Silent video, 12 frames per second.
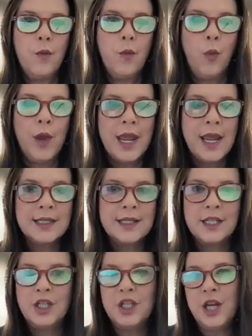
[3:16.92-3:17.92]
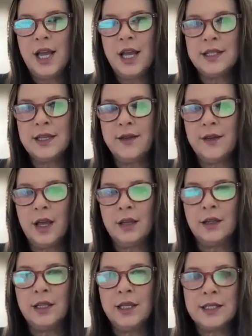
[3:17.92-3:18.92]
we suggest a
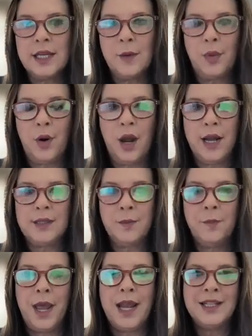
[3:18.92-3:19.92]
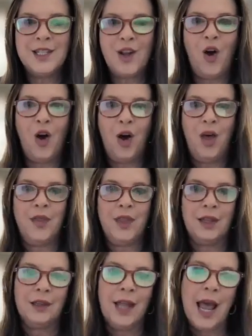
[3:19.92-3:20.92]
listing price based on
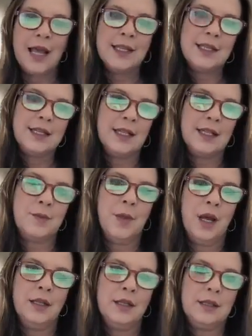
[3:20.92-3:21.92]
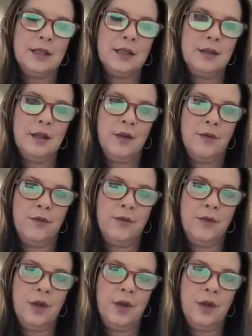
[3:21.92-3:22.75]
the last 6 months of